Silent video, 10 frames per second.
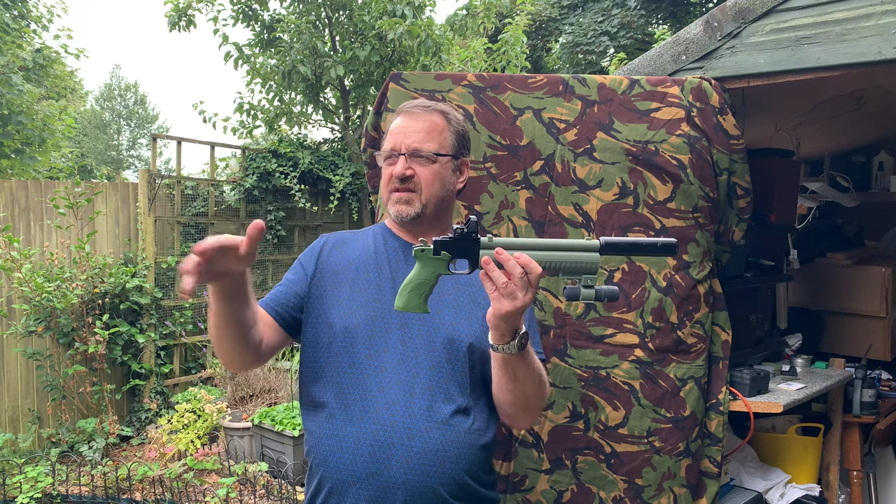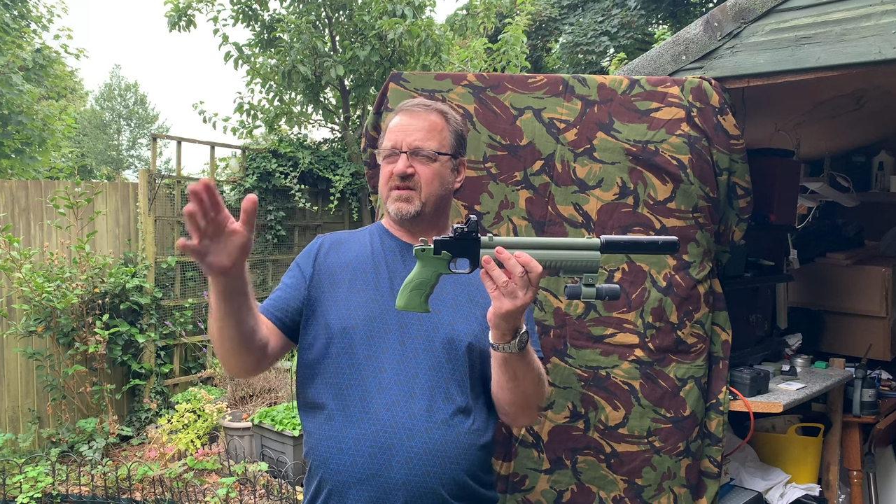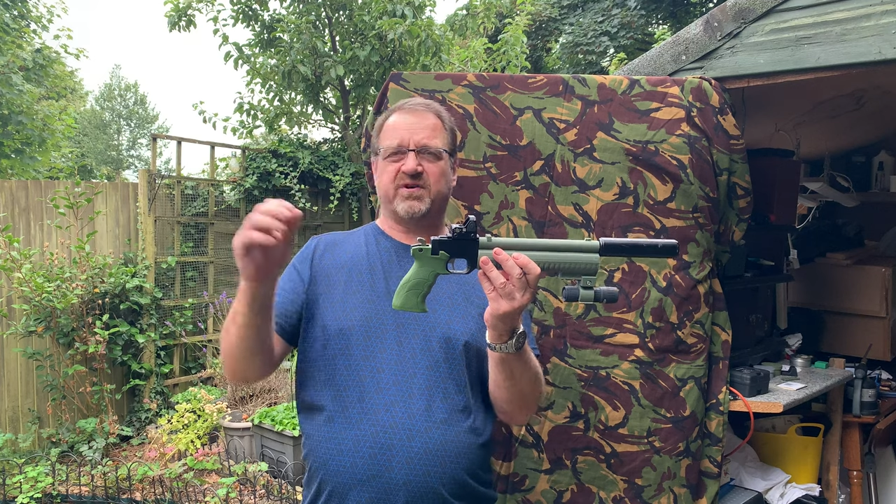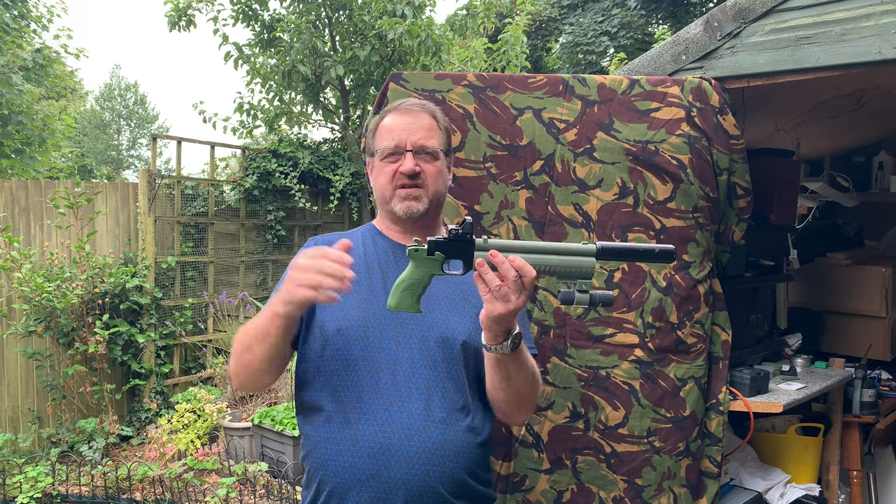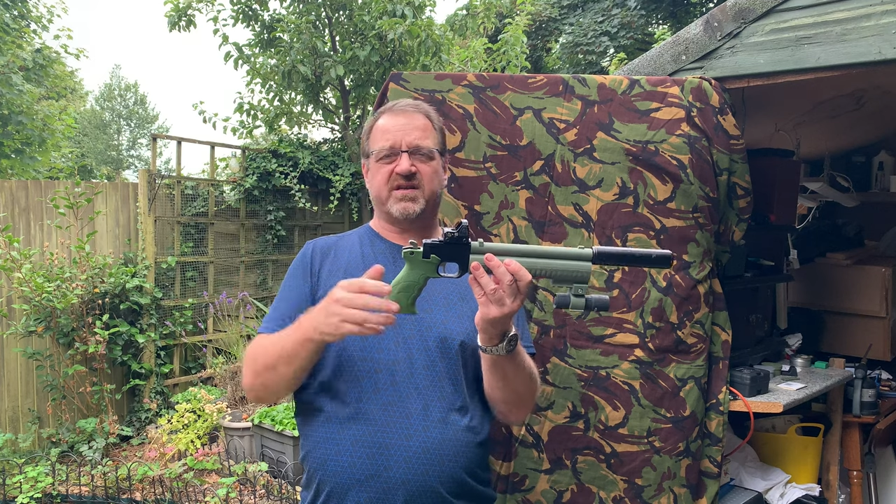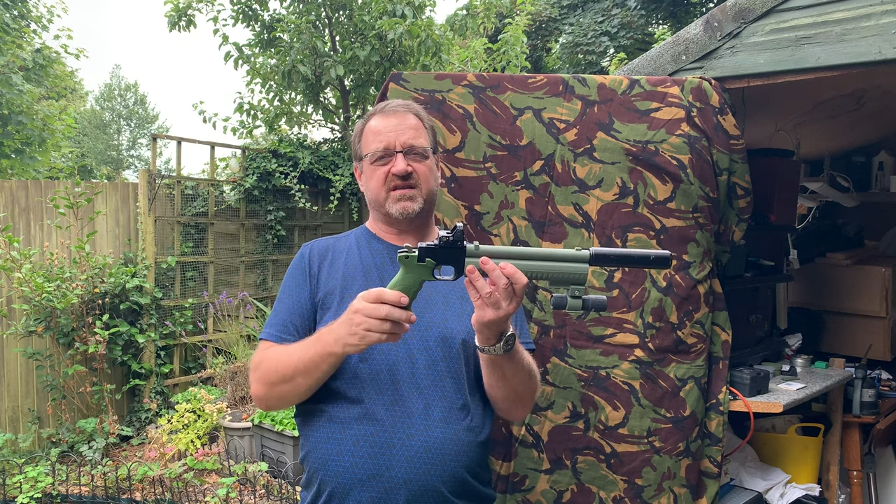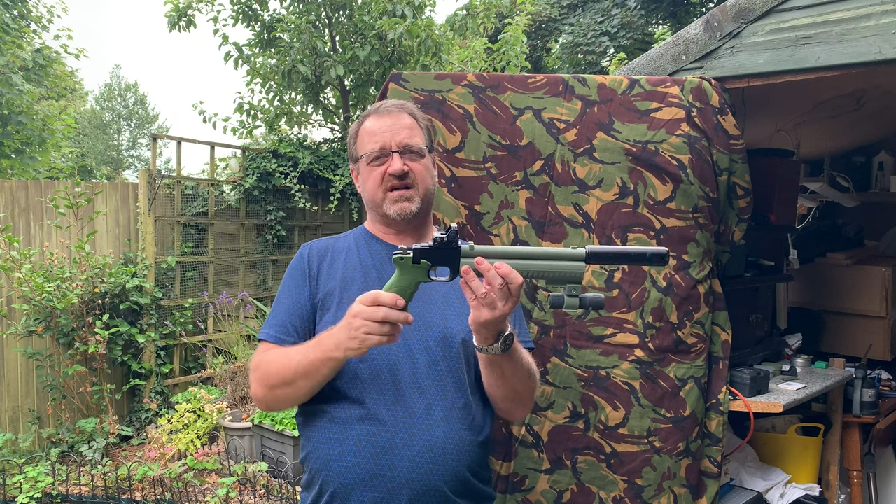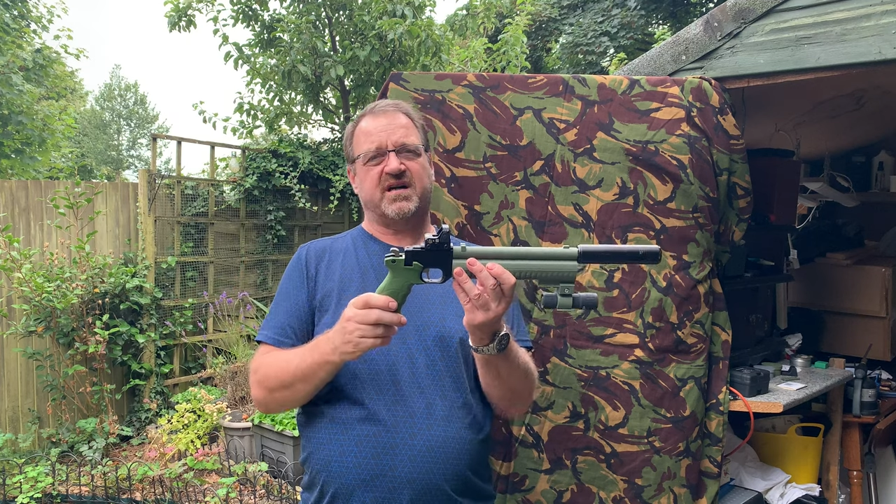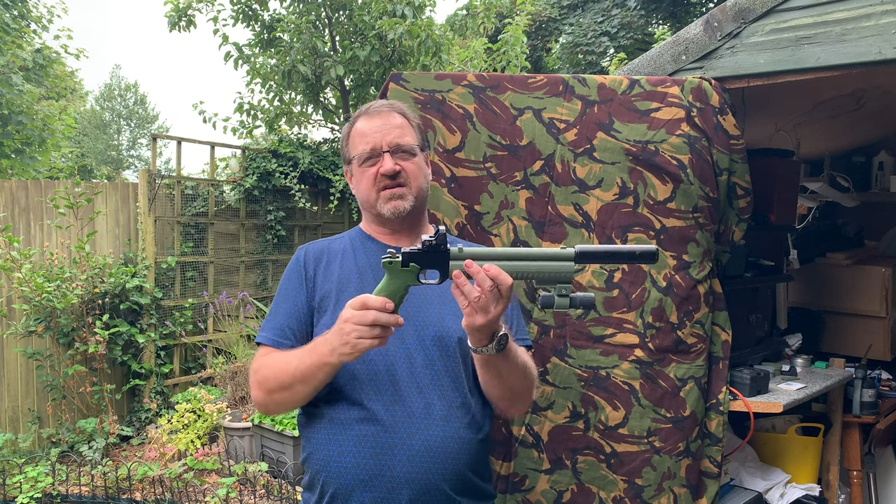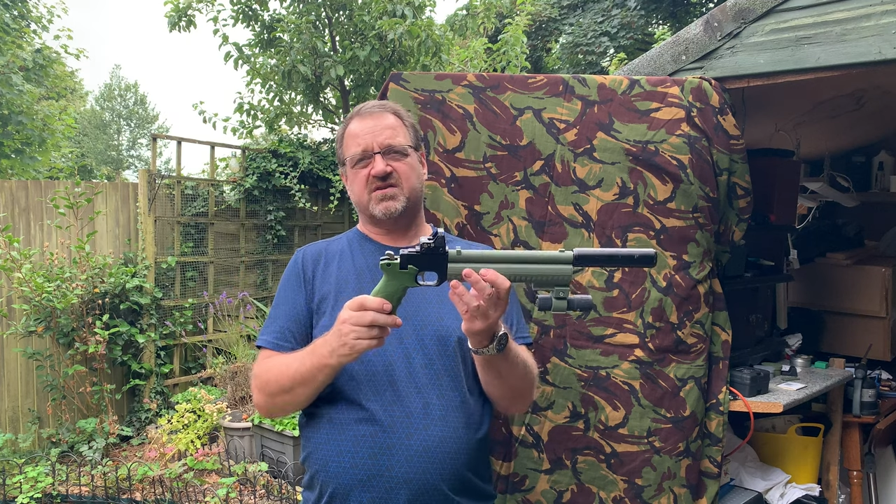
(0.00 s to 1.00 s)
the reset
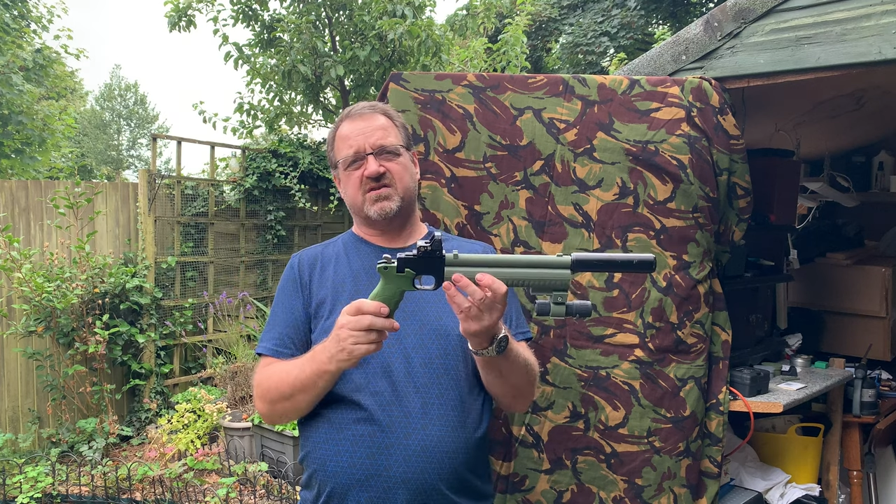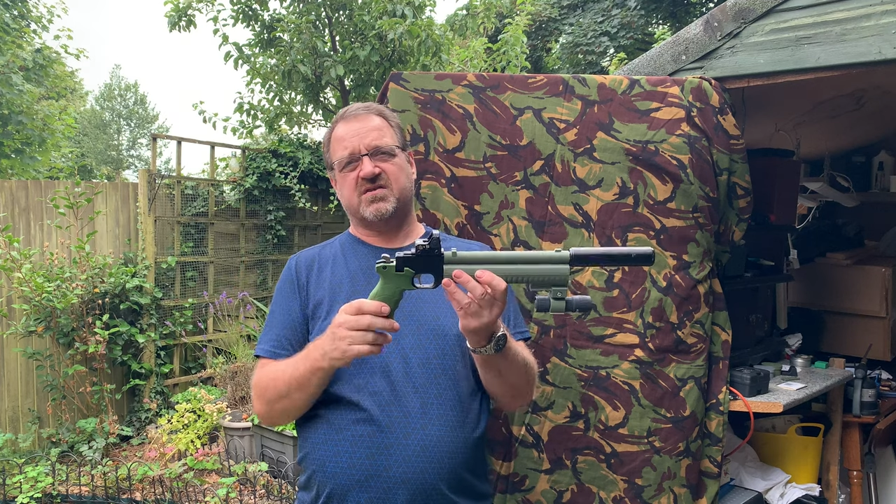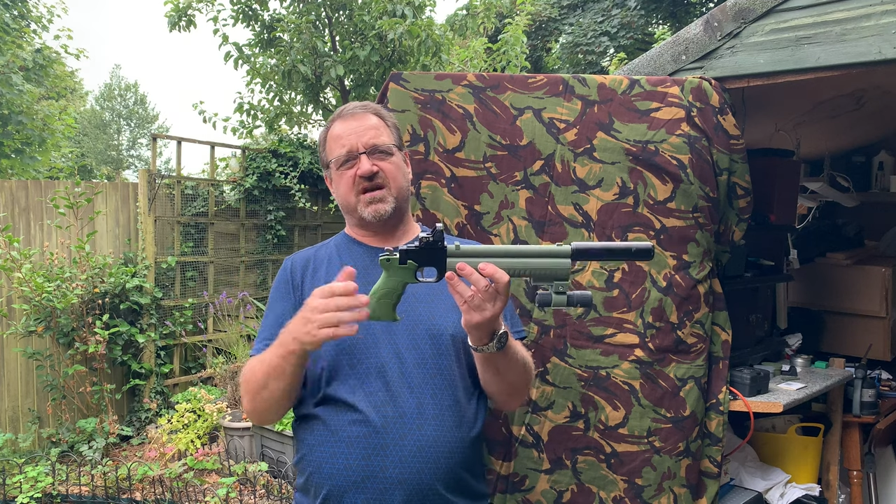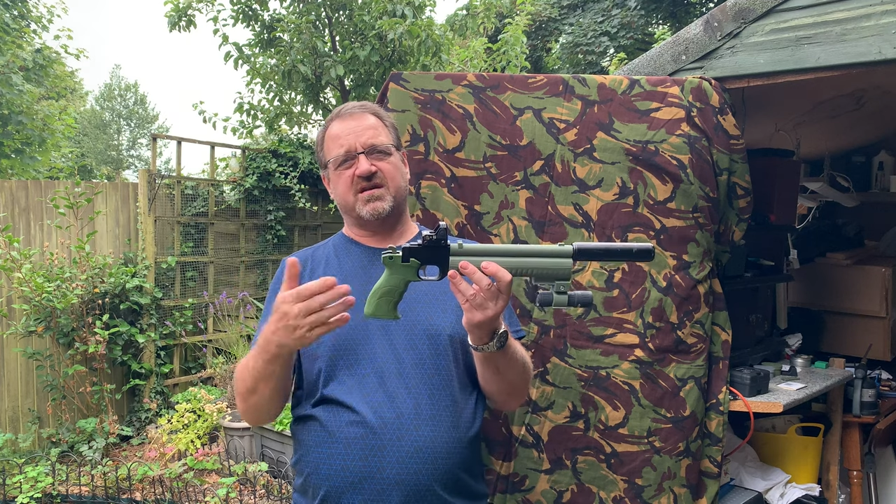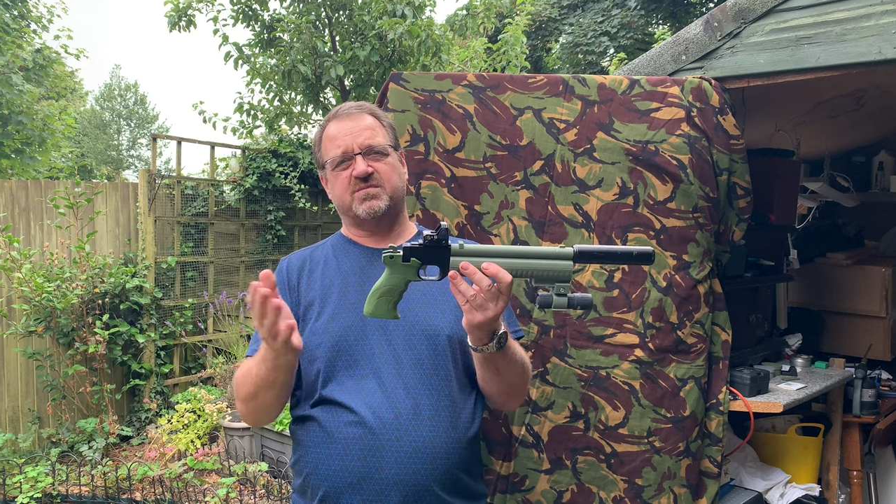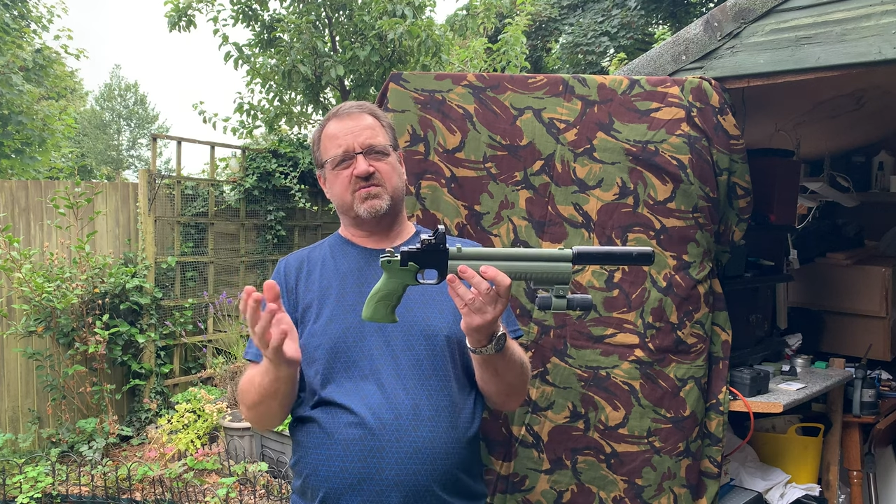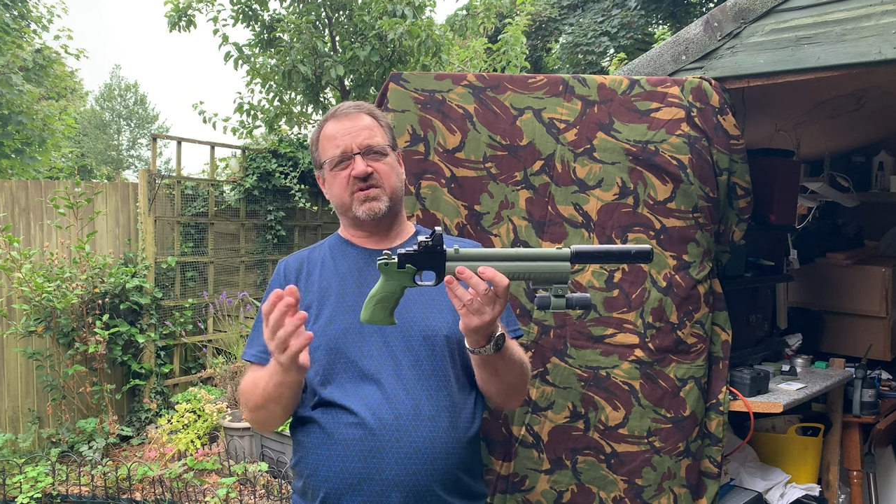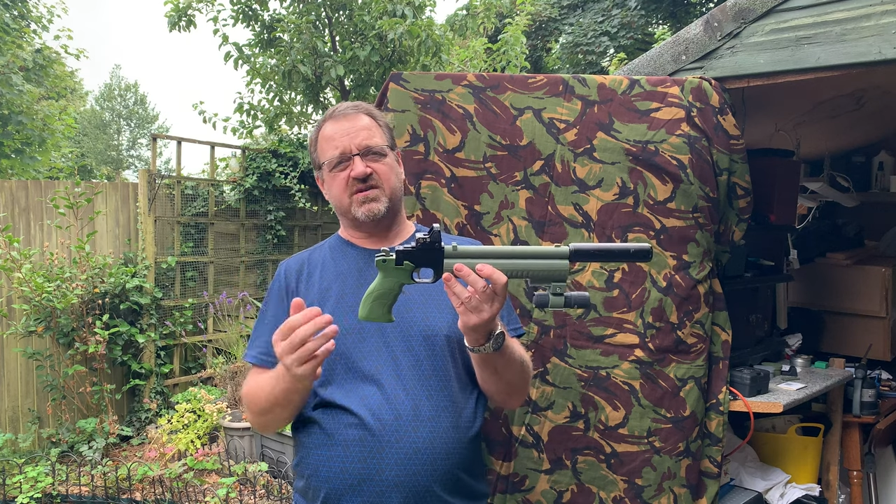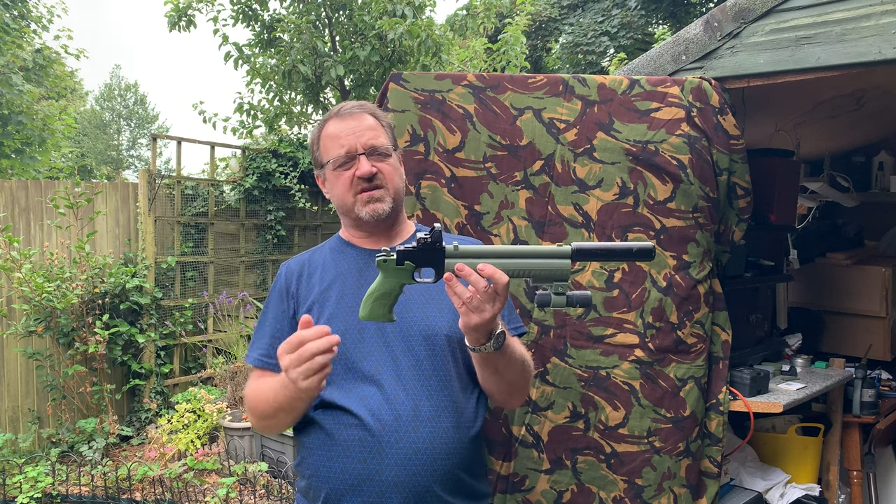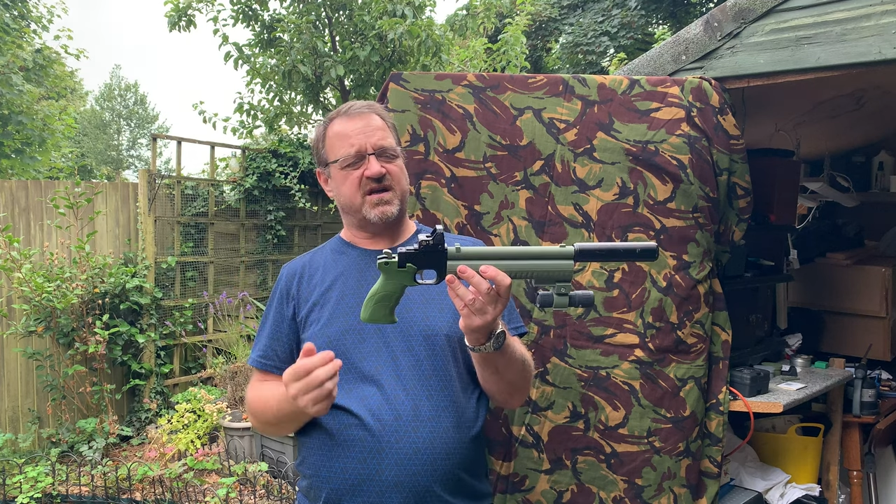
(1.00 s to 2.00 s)
targets, getting them to
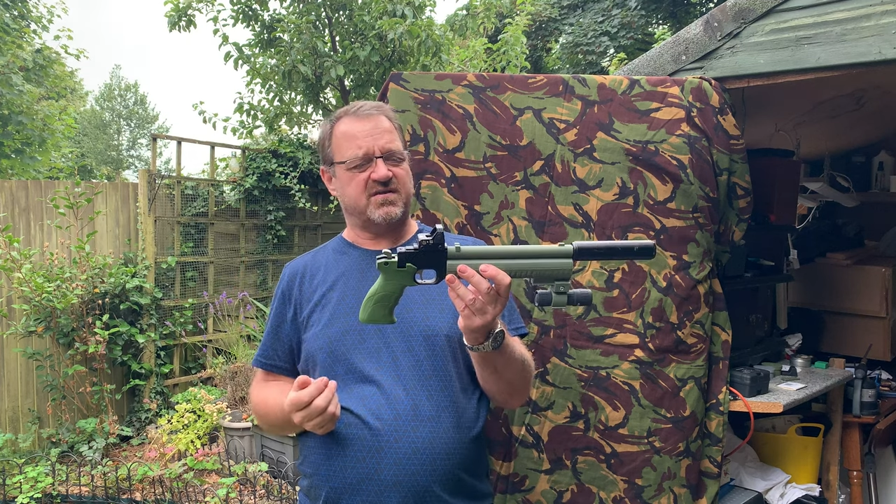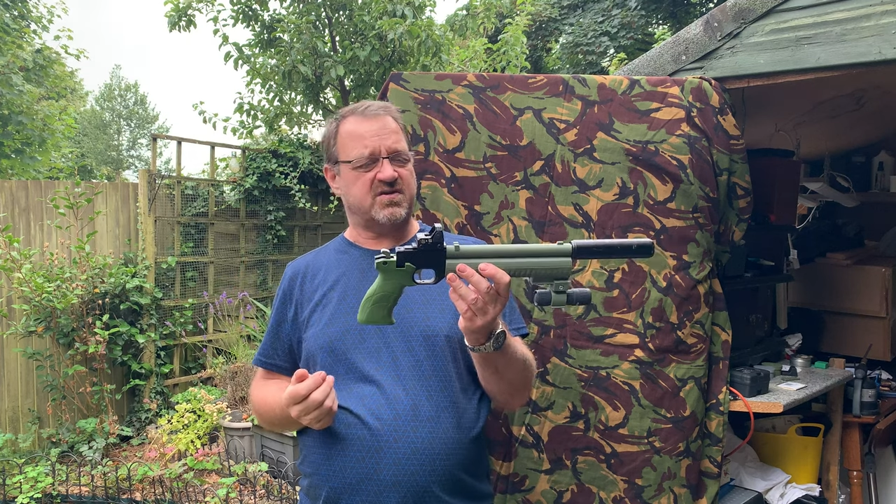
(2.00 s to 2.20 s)
reset.